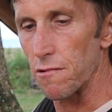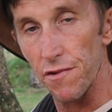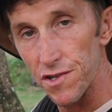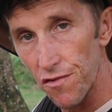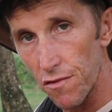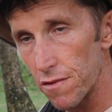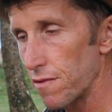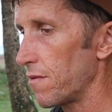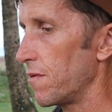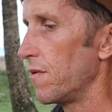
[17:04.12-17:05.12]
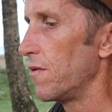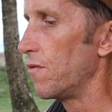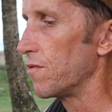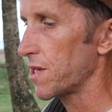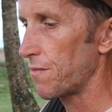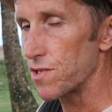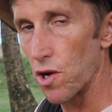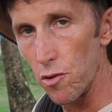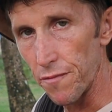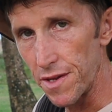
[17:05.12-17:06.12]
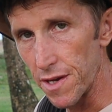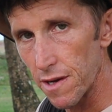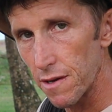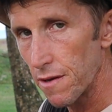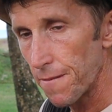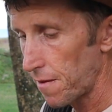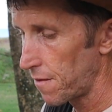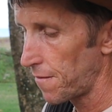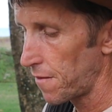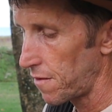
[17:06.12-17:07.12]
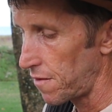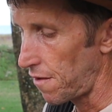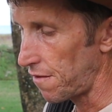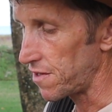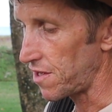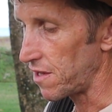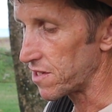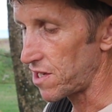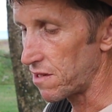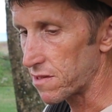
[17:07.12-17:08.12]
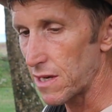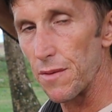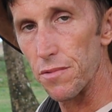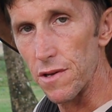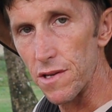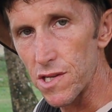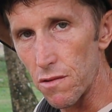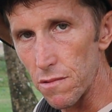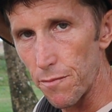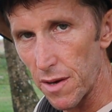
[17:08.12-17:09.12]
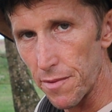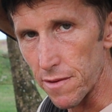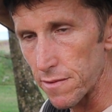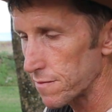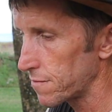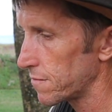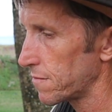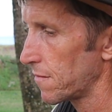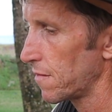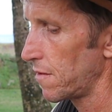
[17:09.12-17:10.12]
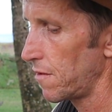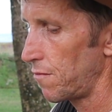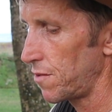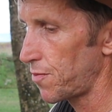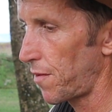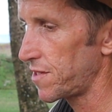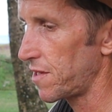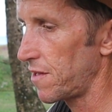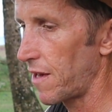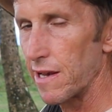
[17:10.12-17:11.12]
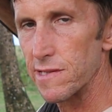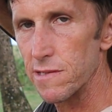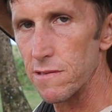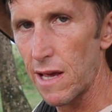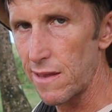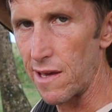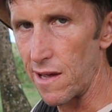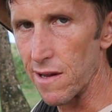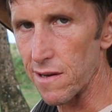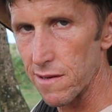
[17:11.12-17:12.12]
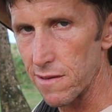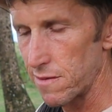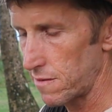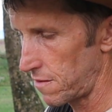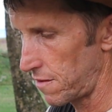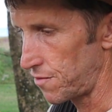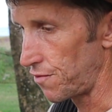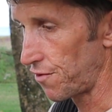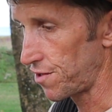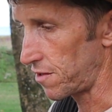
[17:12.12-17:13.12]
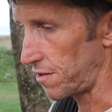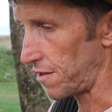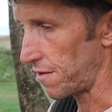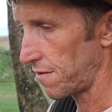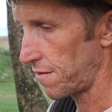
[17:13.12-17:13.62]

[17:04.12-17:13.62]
to a restaurant or someone's home for dinner, the only thing you see on the table is salt and pepper, which basically has nothing in it nutritionally.